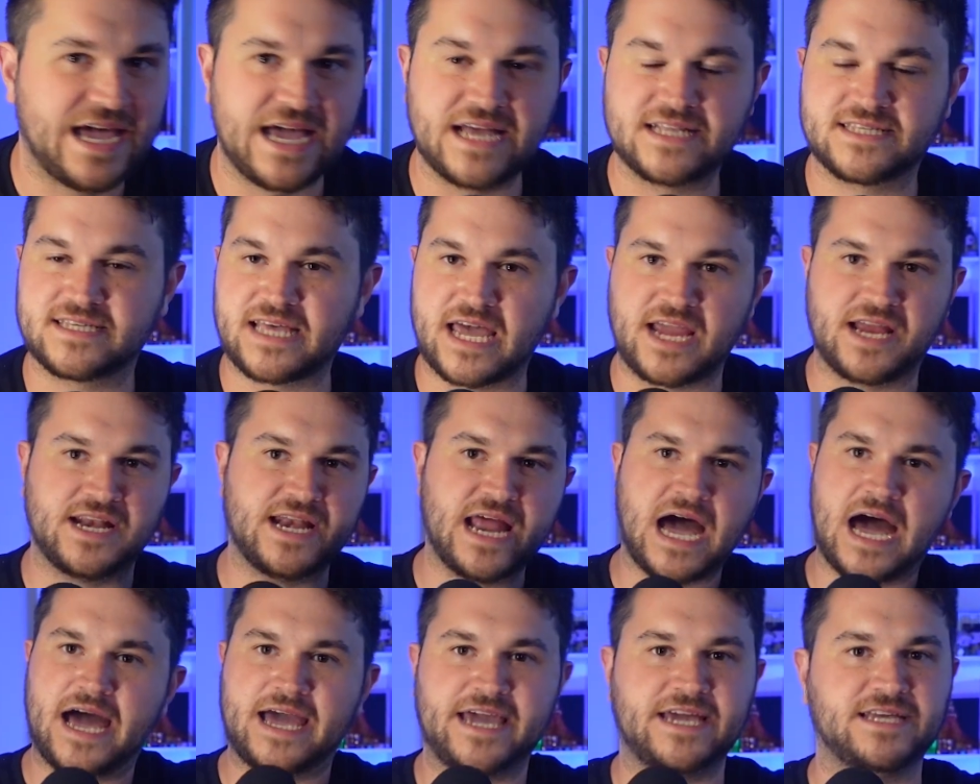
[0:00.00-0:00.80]
It's like,
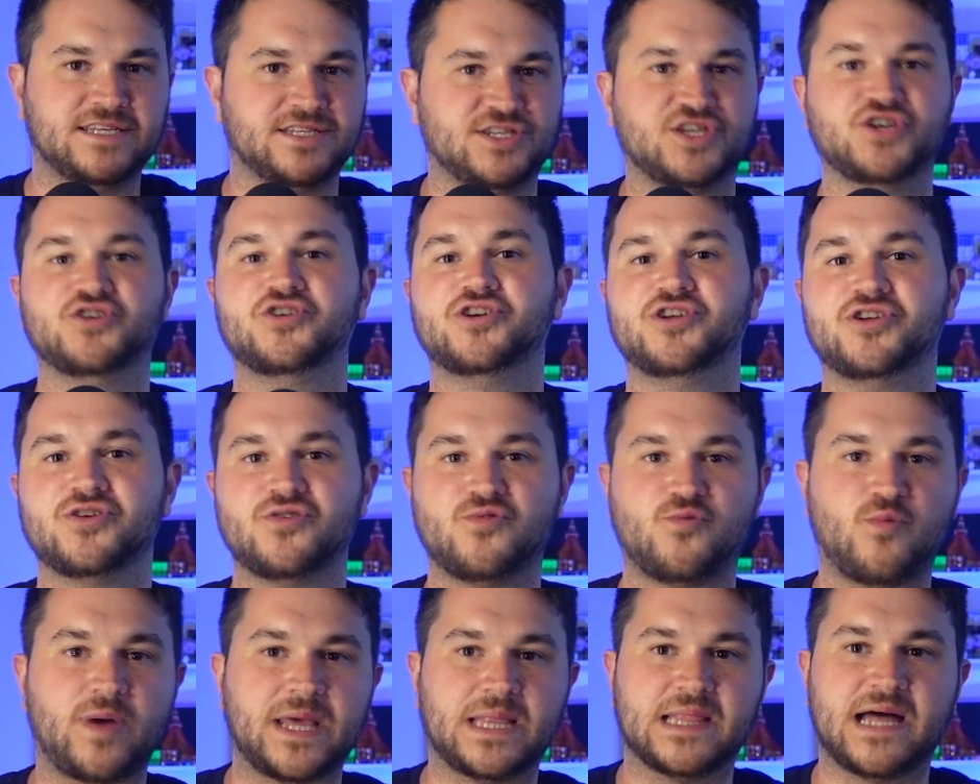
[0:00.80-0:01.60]
nah, he's good.
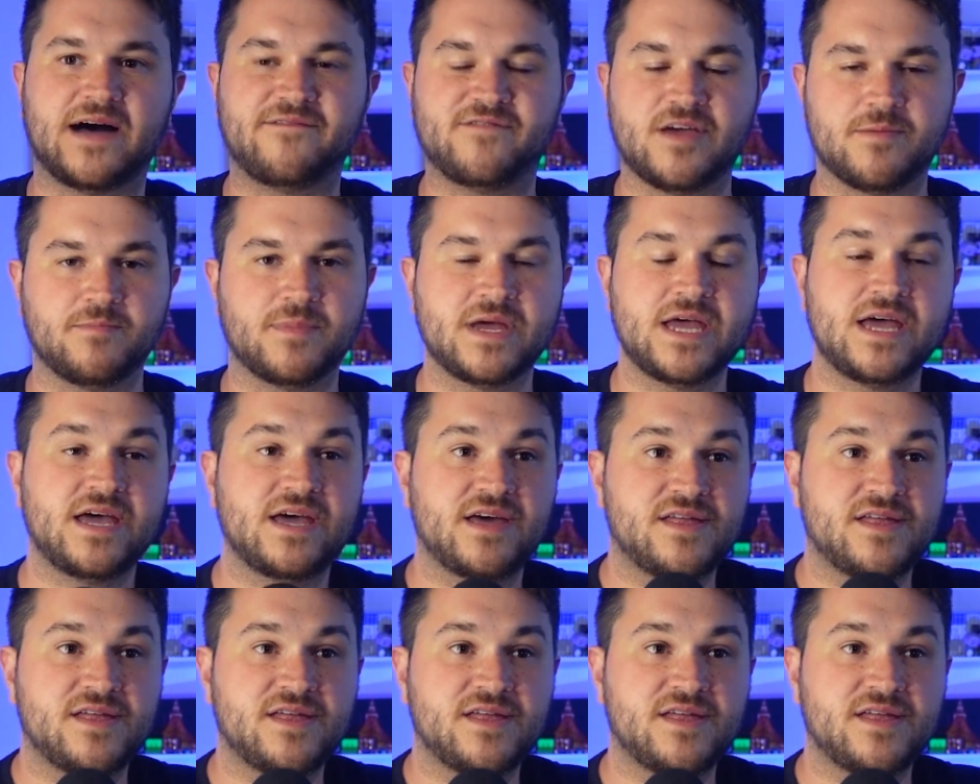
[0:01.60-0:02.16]
We love him.